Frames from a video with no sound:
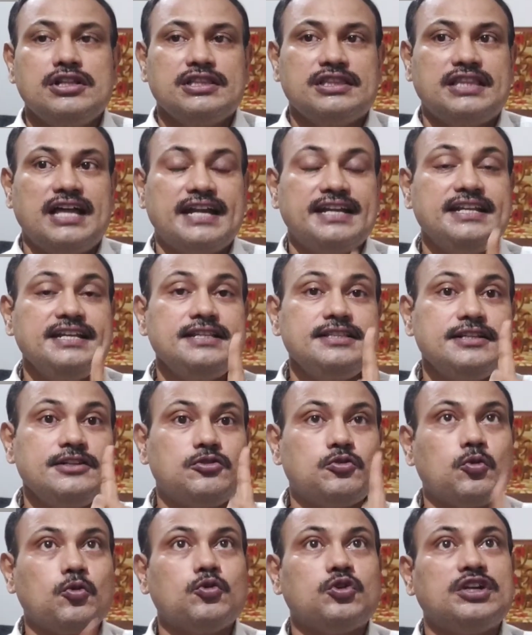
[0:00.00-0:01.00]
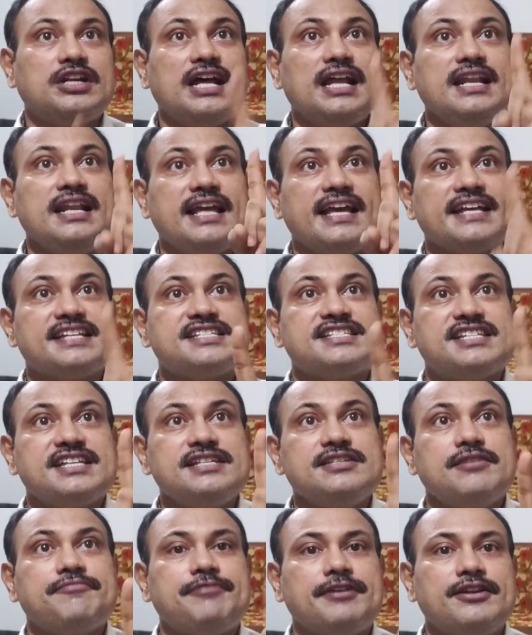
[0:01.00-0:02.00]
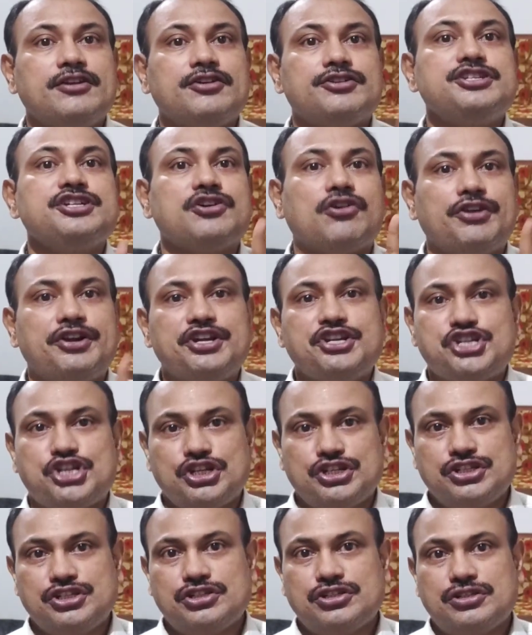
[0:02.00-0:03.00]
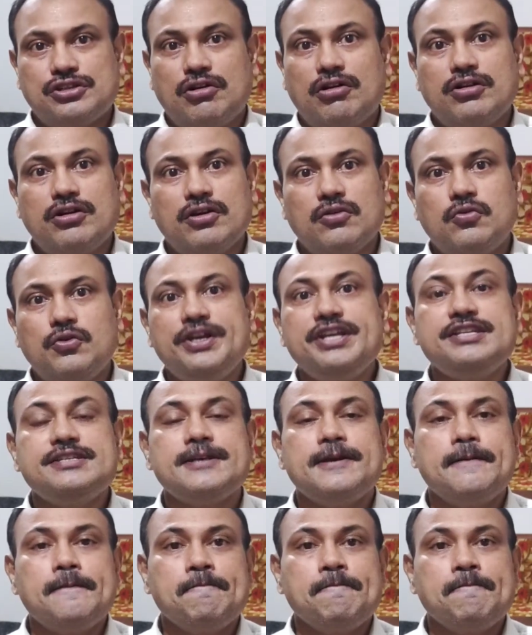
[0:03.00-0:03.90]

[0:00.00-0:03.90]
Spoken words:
that is the total exchange of energy conditions under which